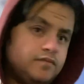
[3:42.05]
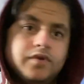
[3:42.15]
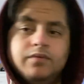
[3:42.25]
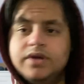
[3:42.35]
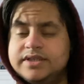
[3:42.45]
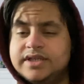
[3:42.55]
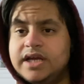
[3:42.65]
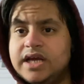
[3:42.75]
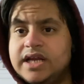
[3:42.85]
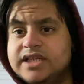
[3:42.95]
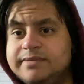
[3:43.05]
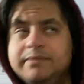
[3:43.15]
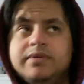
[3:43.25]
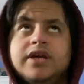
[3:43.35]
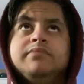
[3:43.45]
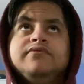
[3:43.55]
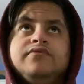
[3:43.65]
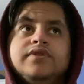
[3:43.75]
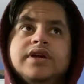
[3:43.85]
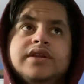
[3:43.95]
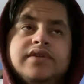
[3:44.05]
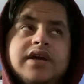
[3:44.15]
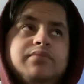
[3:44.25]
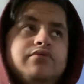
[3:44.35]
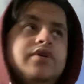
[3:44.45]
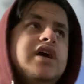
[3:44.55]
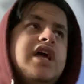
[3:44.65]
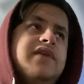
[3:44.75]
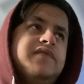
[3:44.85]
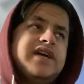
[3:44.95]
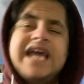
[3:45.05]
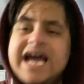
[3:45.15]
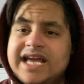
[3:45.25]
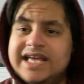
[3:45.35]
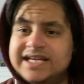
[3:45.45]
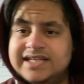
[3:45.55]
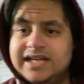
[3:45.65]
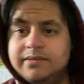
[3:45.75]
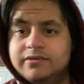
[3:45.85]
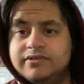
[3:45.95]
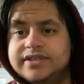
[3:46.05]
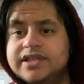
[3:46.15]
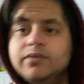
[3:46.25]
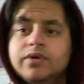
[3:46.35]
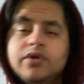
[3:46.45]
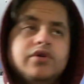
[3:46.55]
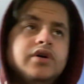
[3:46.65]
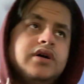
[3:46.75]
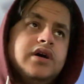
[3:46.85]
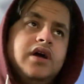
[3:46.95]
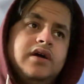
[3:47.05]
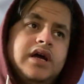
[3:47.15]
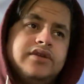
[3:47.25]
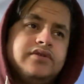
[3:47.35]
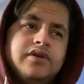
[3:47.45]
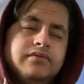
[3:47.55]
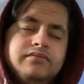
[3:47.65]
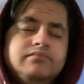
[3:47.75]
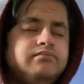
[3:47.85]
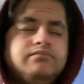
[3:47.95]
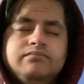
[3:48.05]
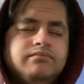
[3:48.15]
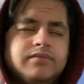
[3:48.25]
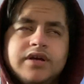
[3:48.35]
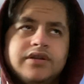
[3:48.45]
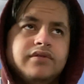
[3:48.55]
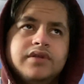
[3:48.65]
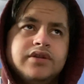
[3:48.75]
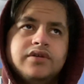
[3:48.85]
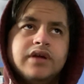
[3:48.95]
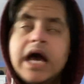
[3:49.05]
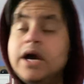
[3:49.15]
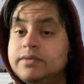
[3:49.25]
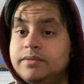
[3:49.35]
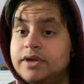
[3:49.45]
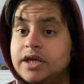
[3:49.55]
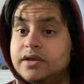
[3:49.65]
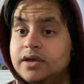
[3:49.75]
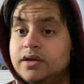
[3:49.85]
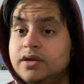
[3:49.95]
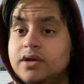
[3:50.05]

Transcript: We won today, and it has to be played before the end of April. If I can get to the Emirates, I will. I don't know how I'm gonna get there.